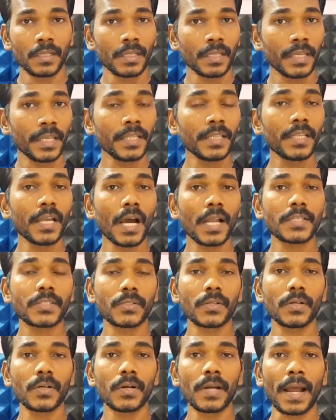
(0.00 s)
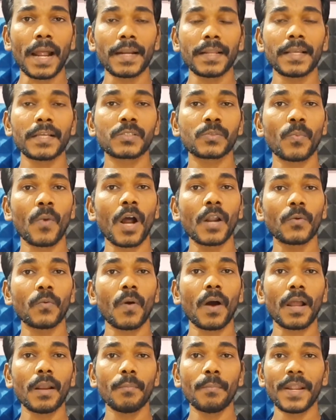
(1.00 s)
India also had a smart
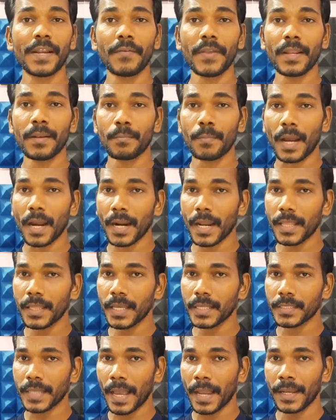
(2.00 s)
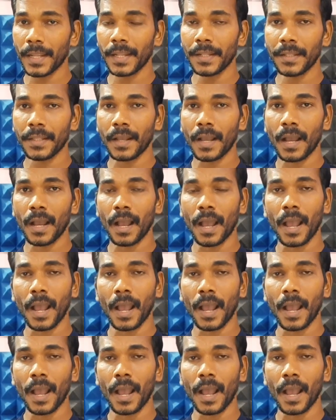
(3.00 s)
wall between Bangladesh and India